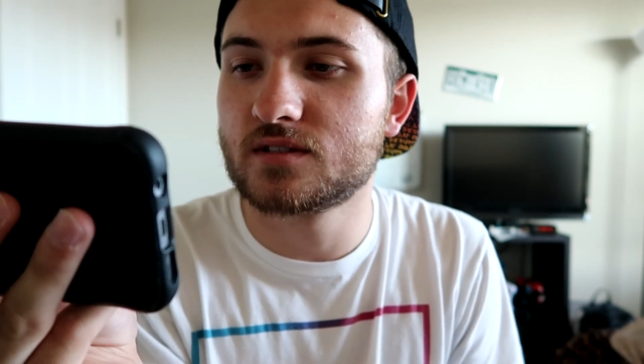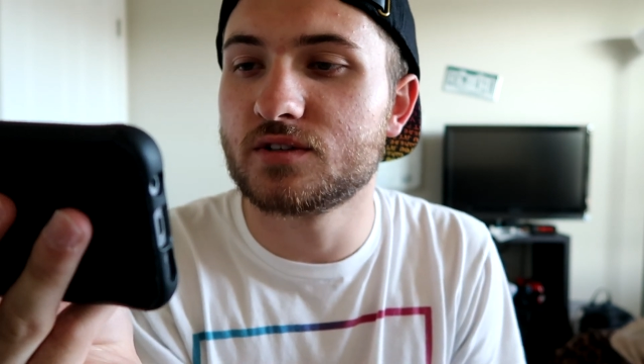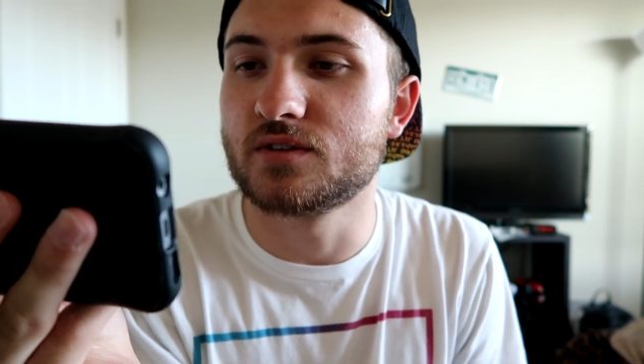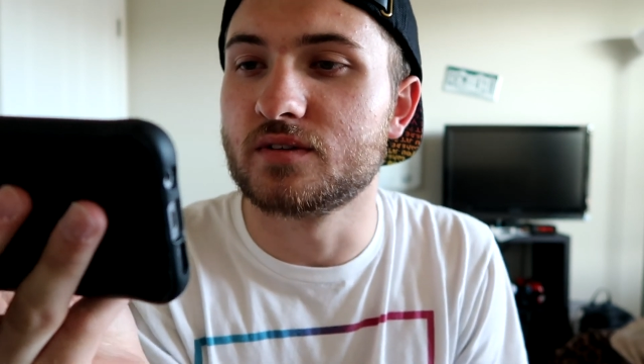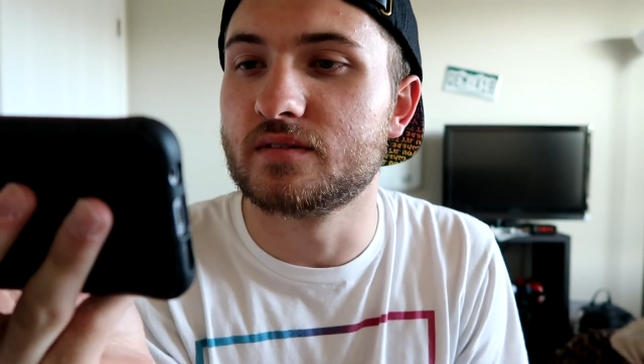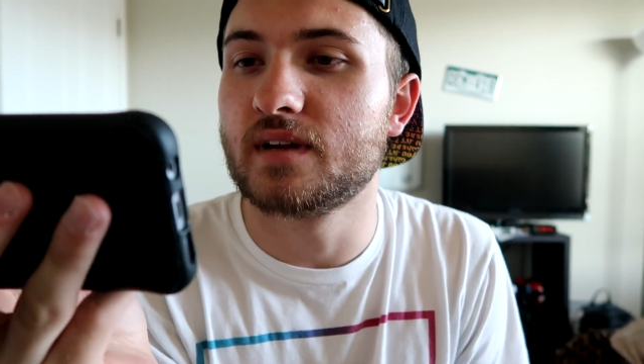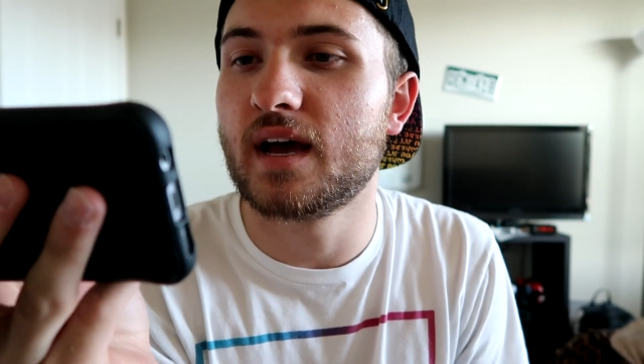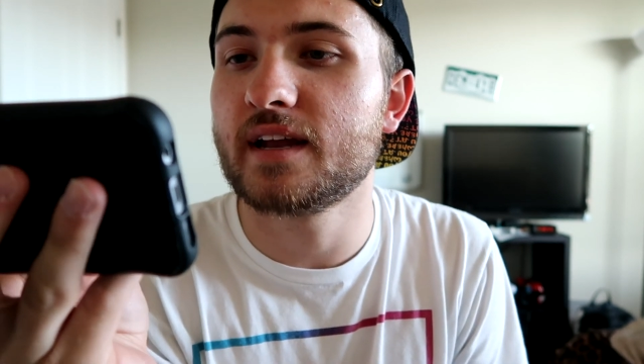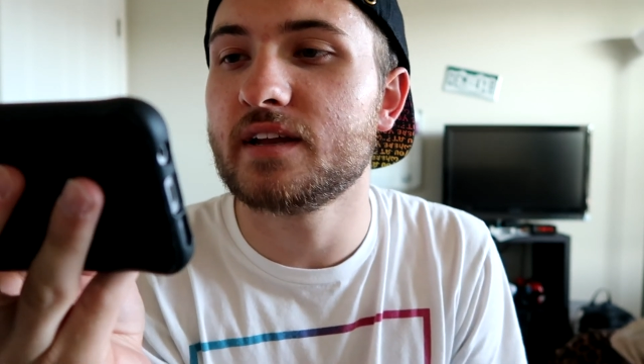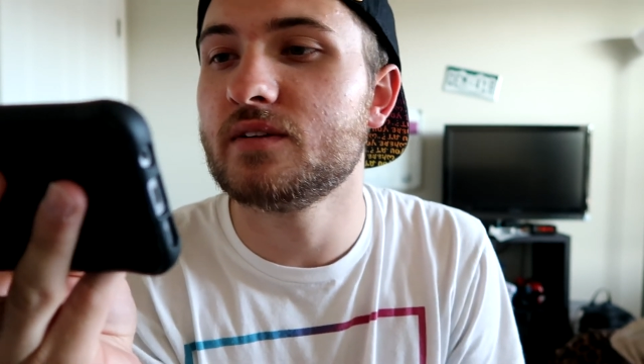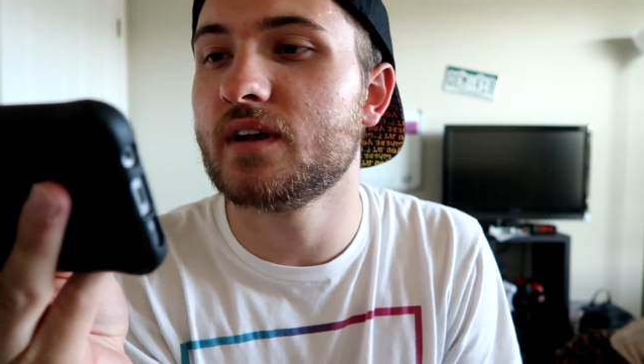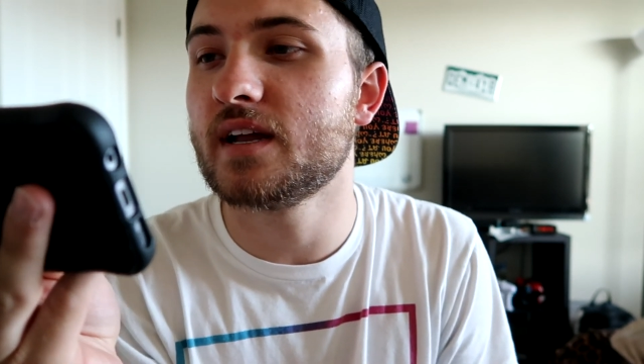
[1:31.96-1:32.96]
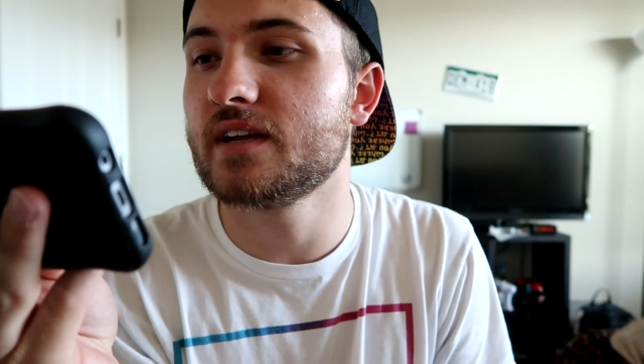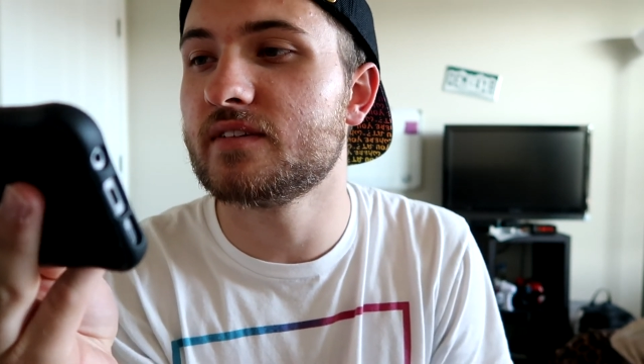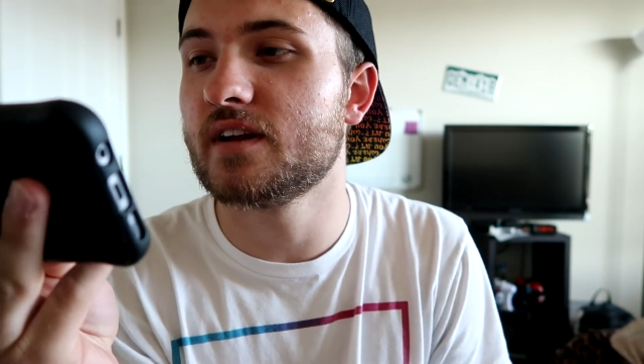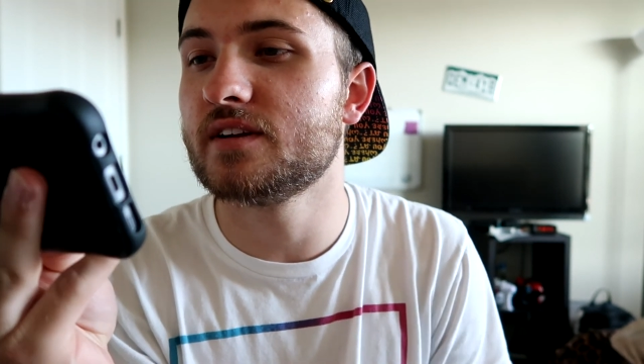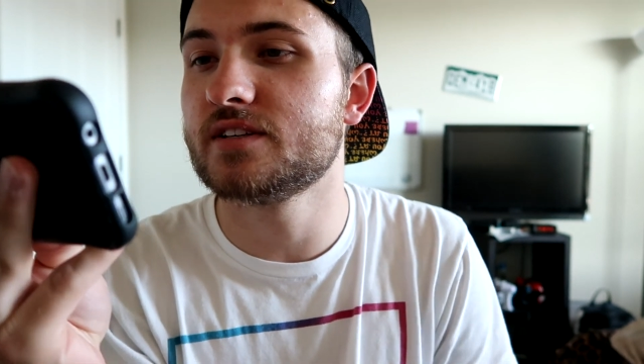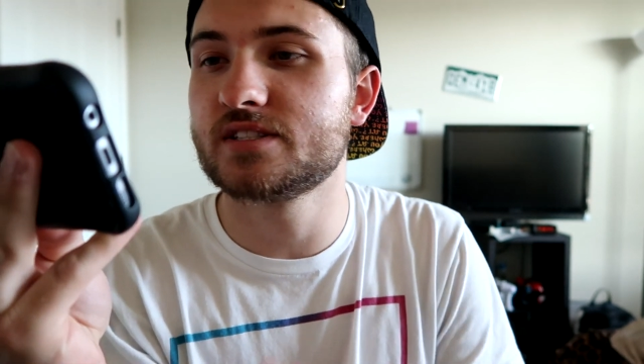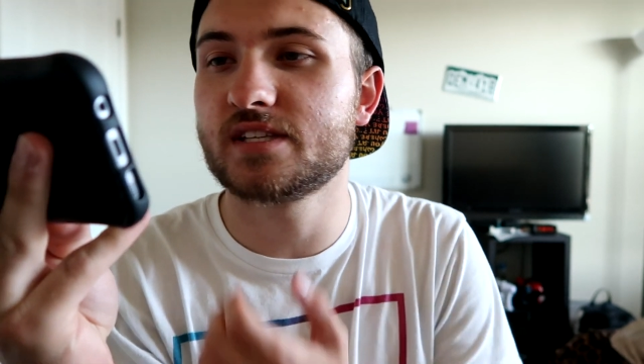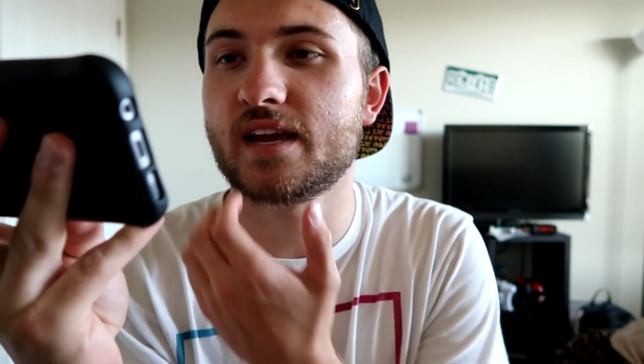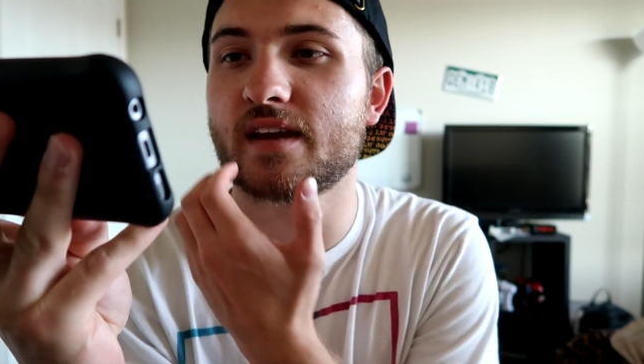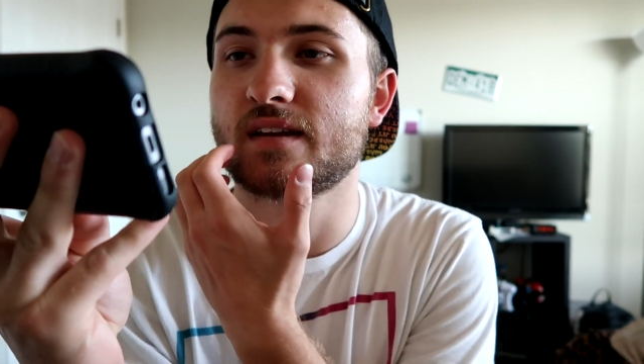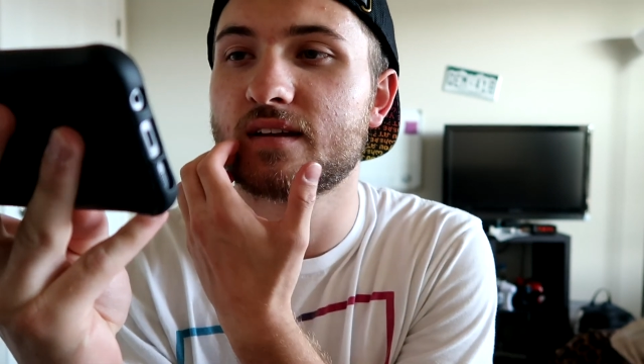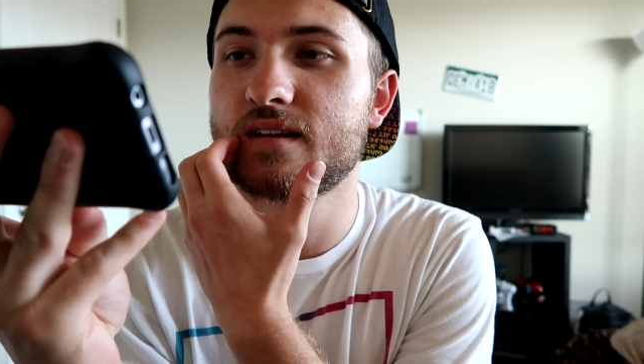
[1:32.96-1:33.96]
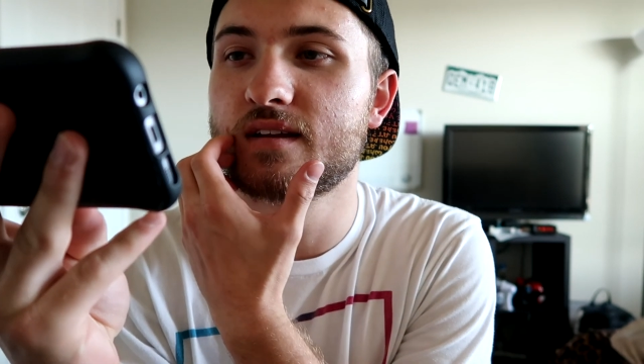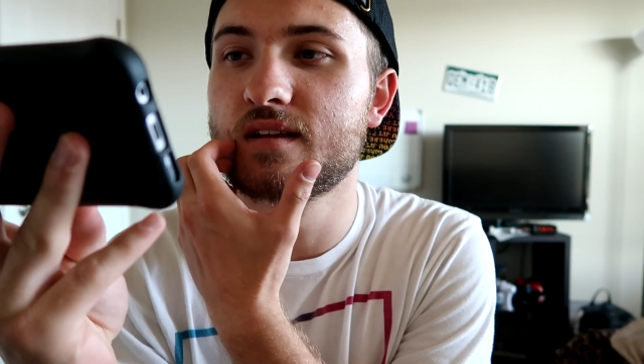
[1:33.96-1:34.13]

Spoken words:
Dude, how do you not even understand?